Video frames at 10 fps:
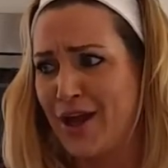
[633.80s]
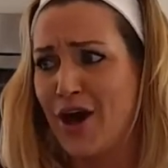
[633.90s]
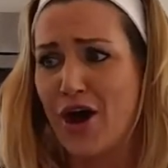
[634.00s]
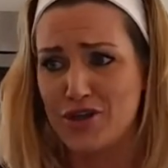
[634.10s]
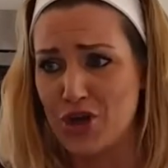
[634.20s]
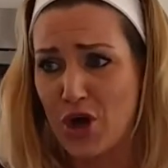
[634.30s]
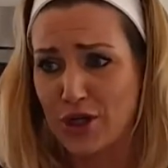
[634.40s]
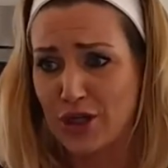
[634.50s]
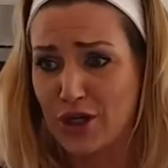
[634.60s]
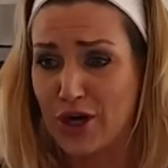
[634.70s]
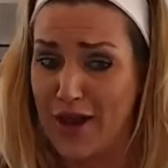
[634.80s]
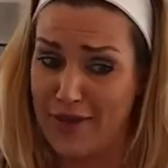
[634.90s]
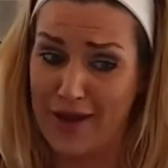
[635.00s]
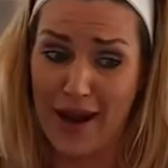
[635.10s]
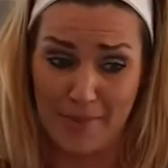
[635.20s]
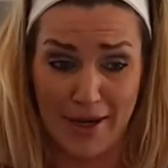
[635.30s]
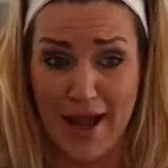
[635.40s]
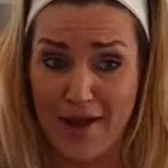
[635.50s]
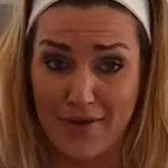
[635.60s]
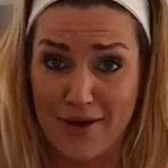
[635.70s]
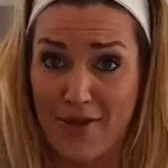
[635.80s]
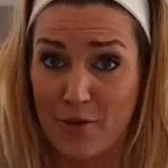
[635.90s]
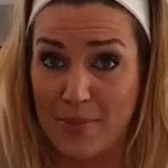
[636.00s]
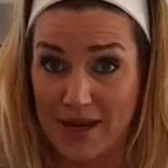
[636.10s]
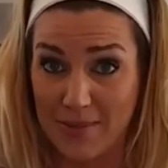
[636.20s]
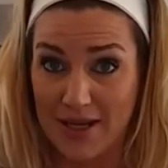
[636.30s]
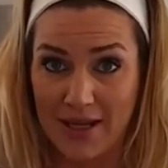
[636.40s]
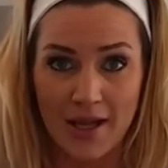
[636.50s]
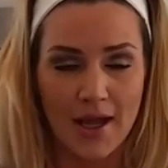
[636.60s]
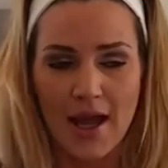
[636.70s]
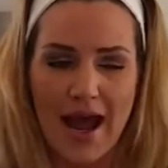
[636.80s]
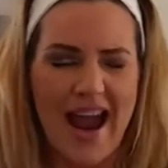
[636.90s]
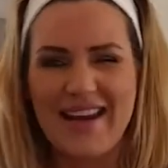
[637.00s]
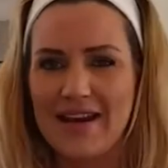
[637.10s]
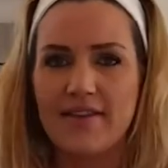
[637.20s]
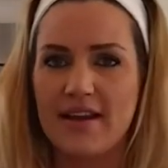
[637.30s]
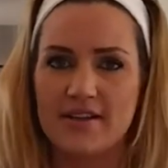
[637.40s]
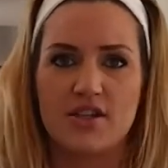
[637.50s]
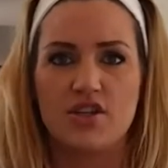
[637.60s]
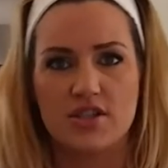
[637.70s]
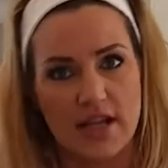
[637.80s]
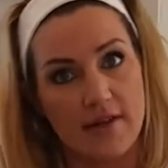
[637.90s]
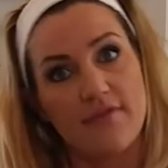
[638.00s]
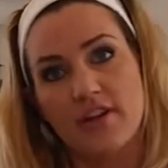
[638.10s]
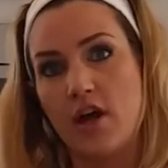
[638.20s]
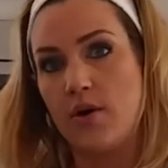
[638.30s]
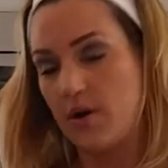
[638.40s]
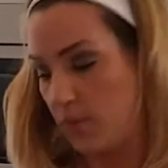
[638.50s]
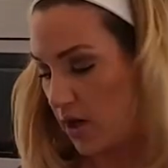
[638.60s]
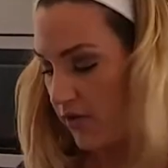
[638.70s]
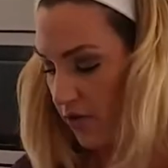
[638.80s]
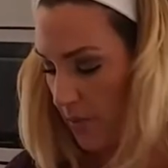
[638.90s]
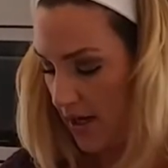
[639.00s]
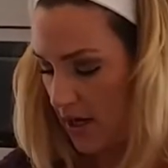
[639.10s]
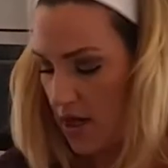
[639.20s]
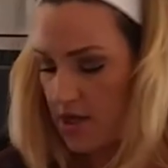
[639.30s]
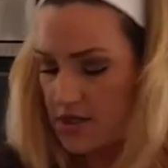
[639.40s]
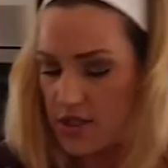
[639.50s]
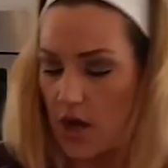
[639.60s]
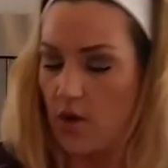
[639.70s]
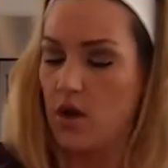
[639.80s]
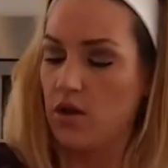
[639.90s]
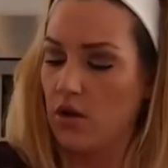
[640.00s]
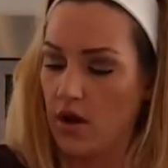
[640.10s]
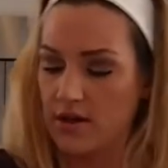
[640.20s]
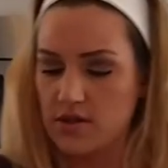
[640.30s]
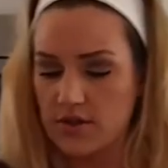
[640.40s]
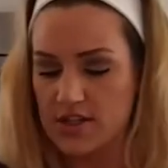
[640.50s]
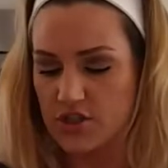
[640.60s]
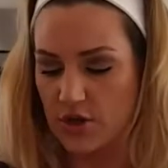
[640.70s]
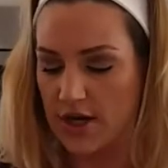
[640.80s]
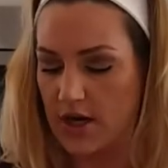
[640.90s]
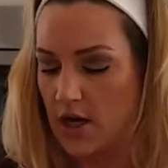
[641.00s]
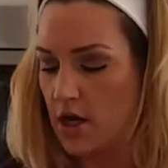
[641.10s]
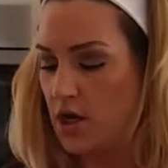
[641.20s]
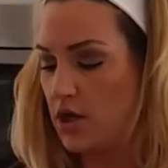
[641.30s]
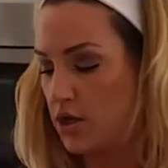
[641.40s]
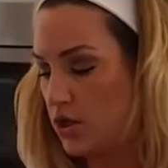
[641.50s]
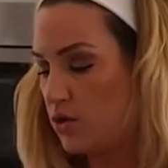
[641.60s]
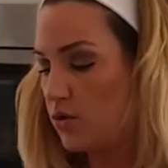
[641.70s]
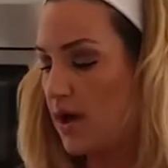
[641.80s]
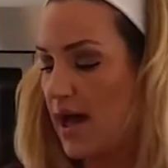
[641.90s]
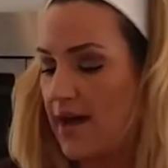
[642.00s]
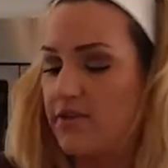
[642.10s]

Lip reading: a toddler and then I'm gonna have another baby. I need things to just like flow and work for me. So long story short, you have your